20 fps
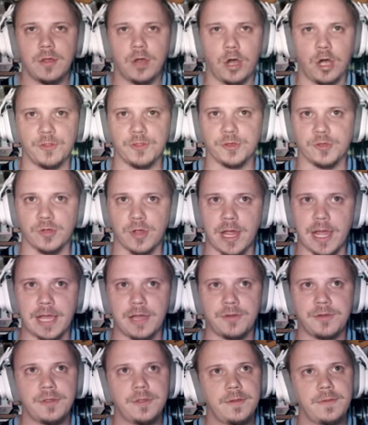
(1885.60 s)
on the
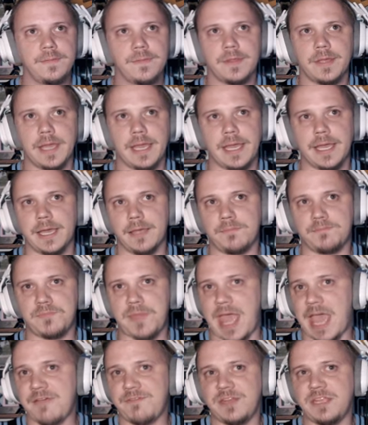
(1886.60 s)
ground and
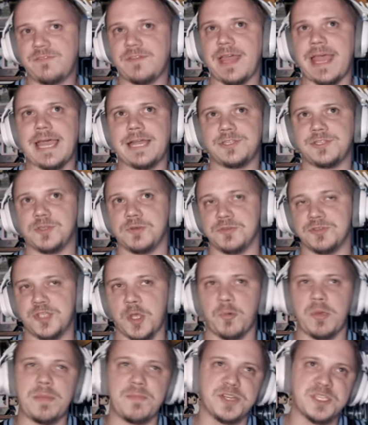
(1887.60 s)
haven't even had to. So
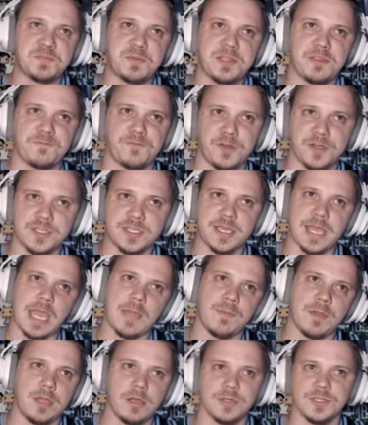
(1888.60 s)
we must be the first
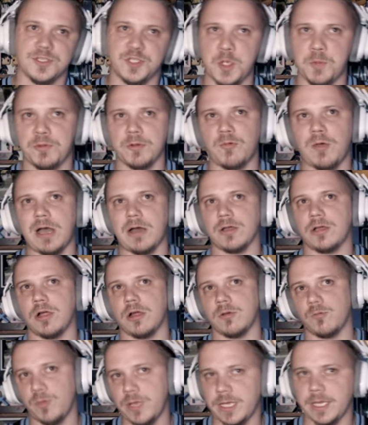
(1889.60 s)
game here in Super
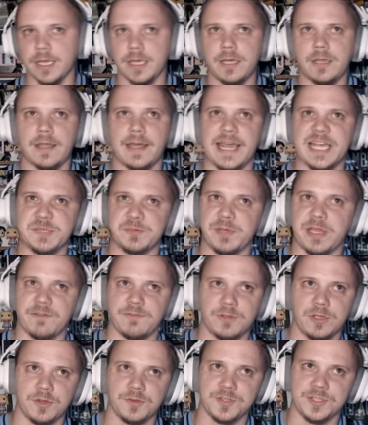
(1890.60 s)
Wildcard Weekend, as we have
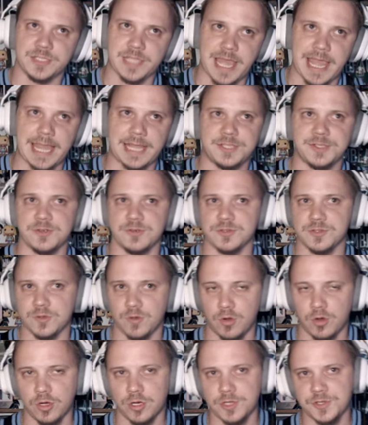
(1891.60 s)
no stats or
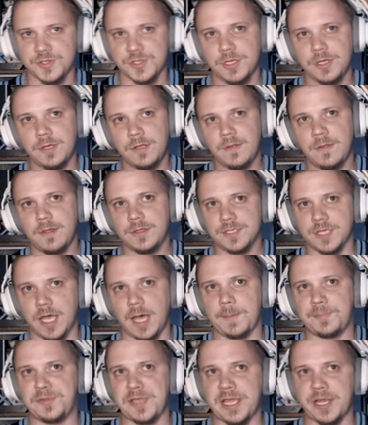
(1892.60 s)
scores to
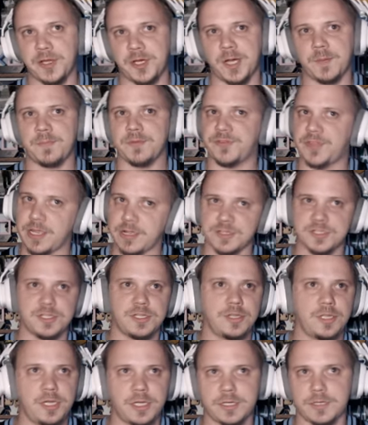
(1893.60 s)
update on, but there's a
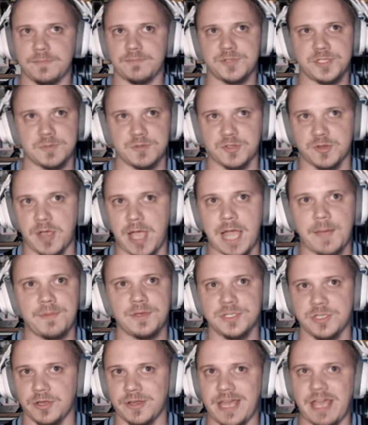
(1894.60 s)
look,
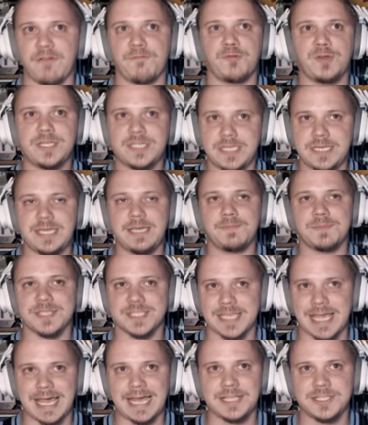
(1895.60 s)
subscribers on every team
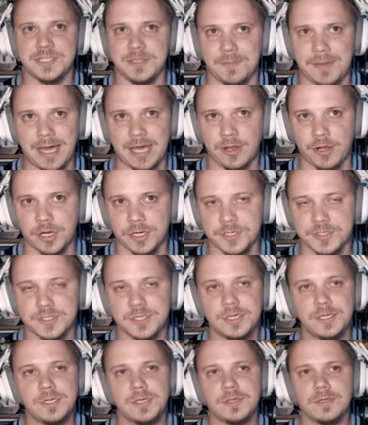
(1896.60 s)
besides the Monarchs,
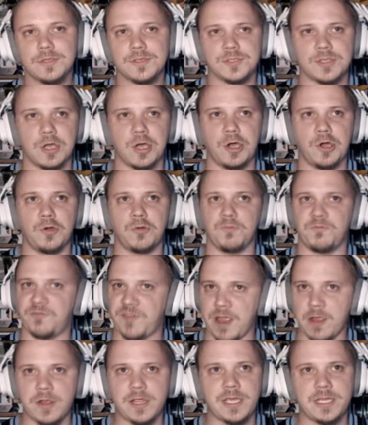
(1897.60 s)
so
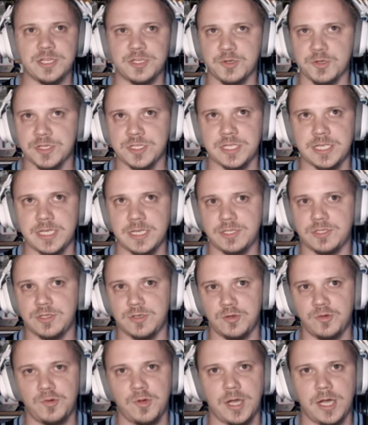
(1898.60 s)
very interesting
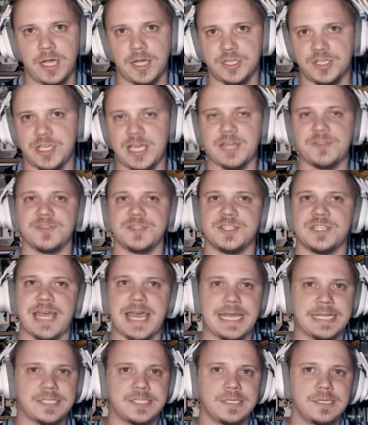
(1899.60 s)
to check the
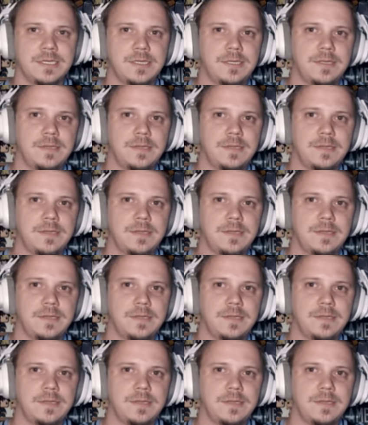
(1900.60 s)
stats